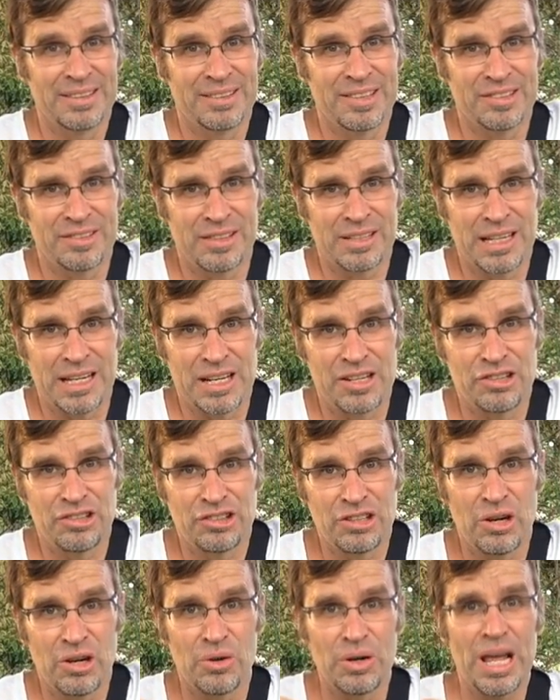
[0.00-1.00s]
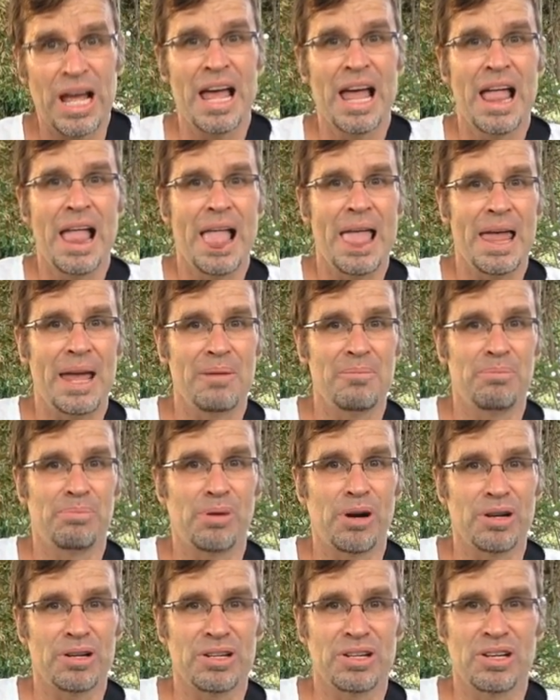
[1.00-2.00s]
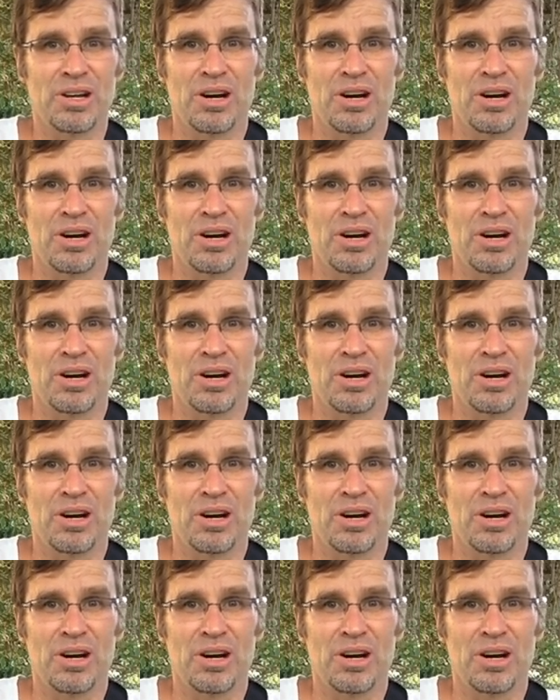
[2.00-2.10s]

Dislocated shoulder and broken